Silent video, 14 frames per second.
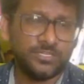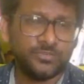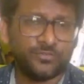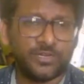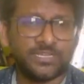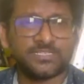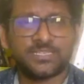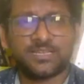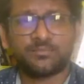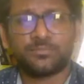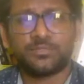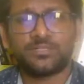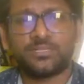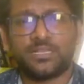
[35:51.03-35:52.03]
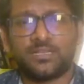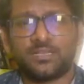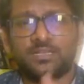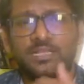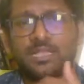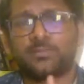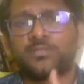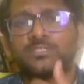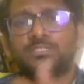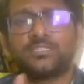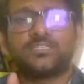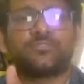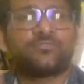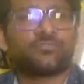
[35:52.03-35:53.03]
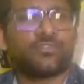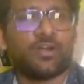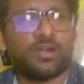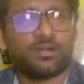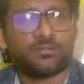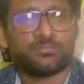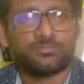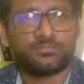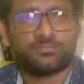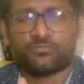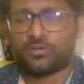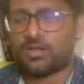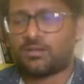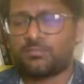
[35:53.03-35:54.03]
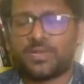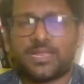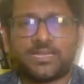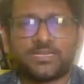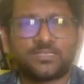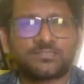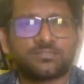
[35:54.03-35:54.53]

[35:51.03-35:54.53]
For example, abundant farmlands,